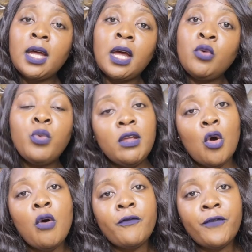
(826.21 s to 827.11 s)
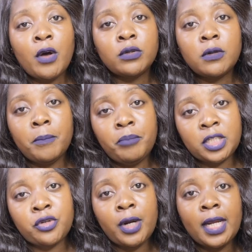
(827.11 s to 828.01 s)
And we all felt
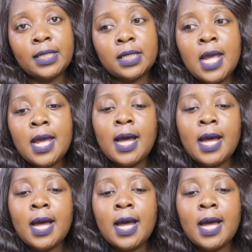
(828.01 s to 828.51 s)
betrayed.